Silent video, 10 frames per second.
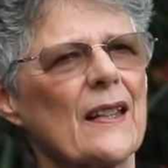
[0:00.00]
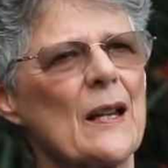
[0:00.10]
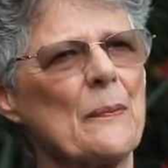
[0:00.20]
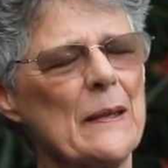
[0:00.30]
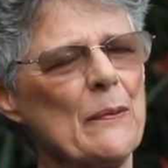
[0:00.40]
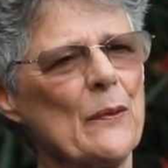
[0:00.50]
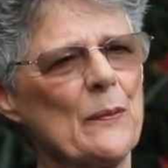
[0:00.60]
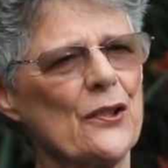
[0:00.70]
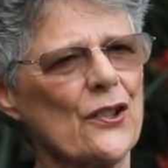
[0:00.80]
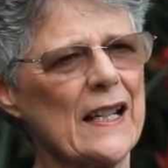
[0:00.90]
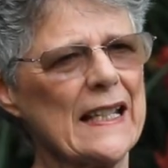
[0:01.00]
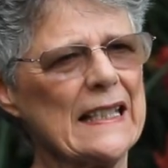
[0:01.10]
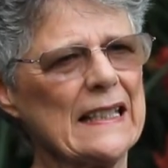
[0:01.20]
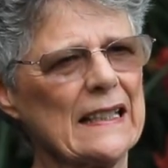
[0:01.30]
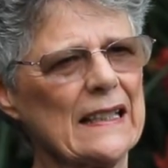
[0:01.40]
A People
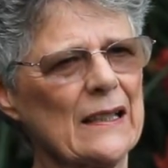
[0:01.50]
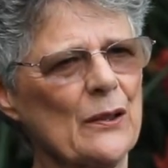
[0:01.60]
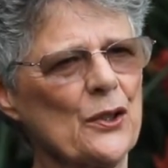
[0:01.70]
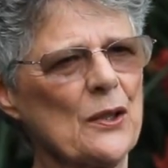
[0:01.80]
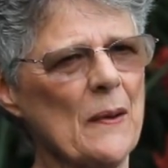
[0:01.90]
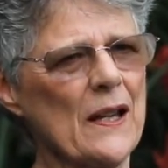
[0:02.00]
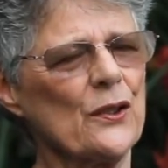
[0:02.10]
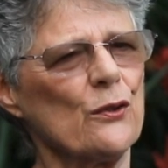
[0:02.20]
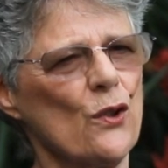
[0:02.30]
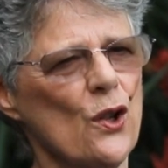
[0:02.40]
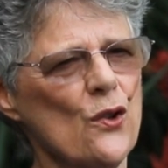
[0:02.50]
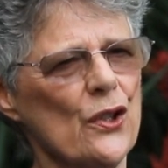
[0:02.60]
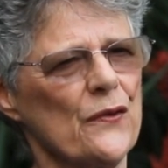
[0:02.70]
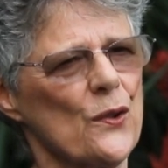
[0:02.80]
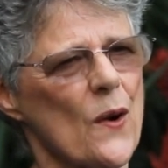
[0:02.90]
Betrayed was about the
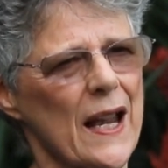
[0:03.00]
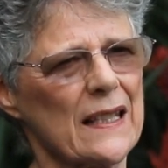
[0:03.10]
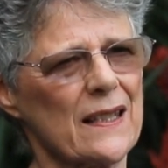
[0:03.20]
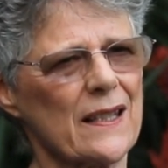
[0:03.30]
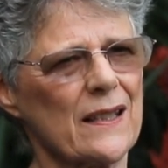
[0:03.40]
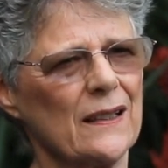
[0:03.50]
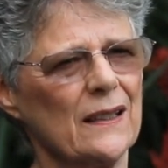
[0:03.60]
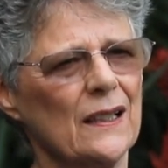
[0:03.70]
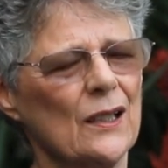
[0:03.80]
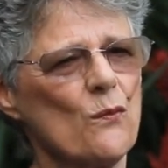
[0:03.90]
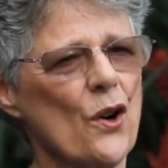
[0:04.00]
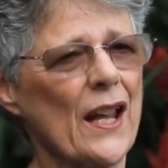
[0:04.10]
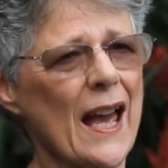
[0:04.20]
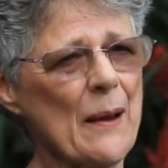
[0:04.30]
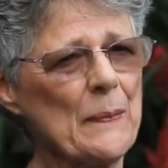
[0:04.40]
role of the West,
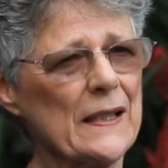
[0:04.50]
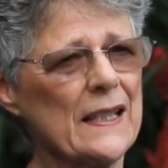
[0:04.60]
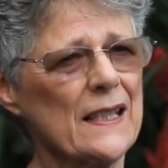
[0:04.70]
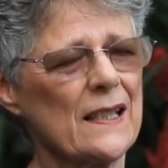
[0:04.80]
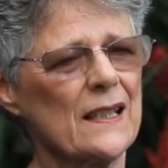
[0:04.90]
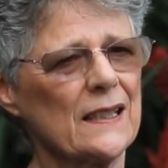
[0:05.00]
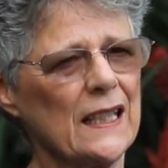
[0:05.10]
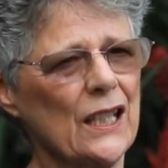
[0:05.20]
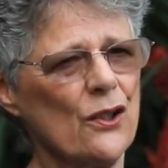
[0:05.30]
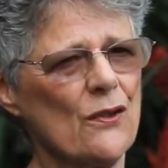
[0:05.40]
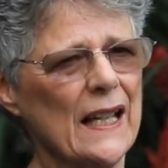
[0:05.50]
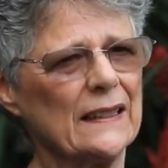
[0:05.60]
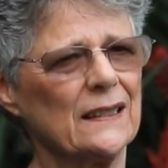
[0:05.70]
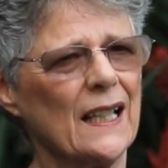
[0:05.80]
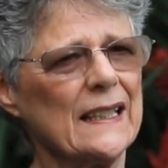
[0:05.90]
what happened at the
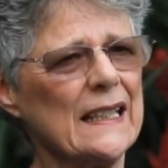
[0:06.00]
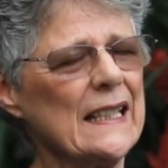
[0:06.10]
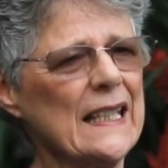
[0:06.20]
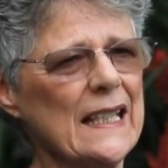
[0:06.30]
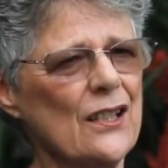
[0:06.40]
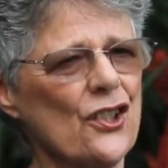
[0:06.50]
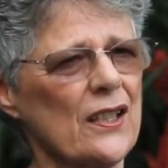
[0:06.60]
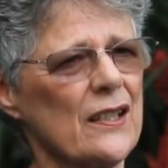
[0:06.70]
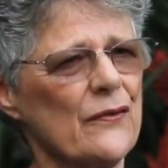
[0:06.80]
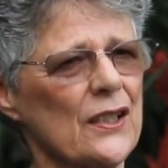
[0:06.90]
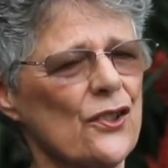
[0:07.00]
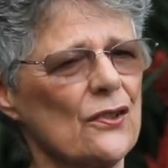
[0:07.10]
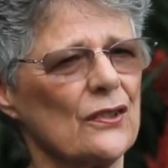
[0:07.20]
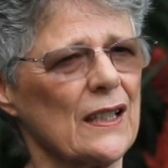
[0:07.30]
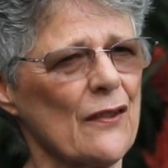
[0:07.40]
UN and in each
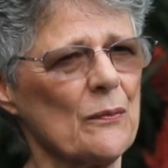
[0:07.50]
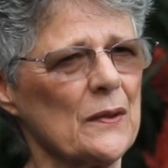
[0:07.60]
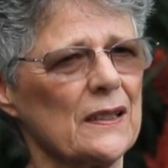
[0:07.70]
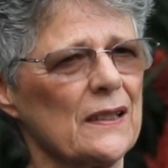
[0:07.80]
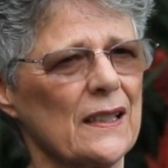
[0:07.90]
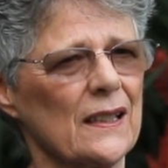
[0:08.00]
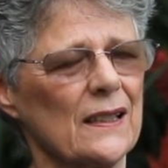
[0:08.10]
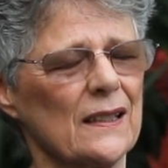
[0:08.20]
individual government